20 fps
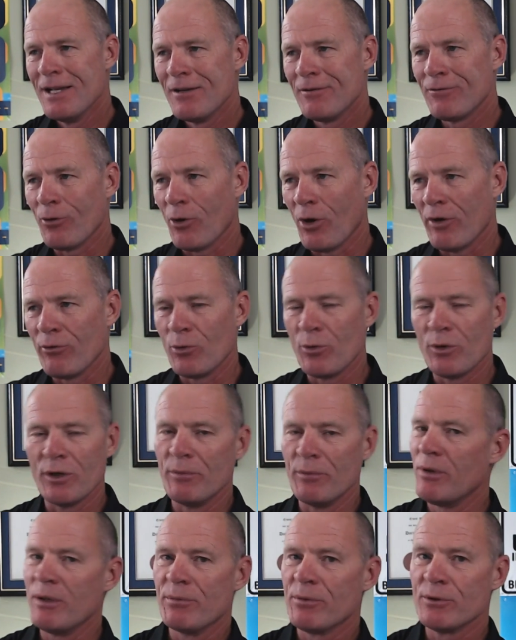For
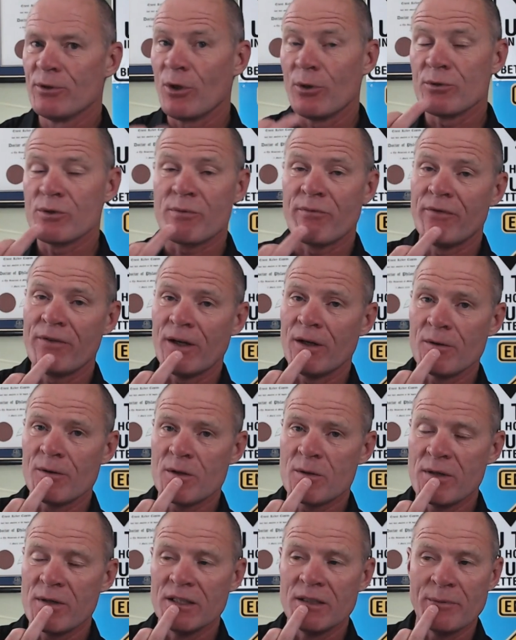everyone, people don't follow the
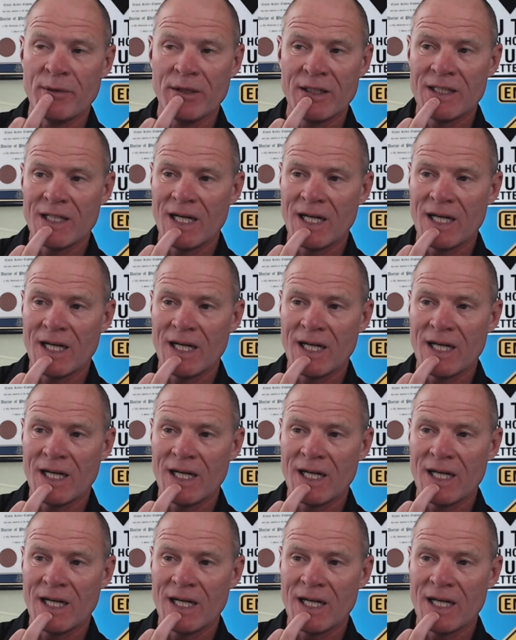speed limit.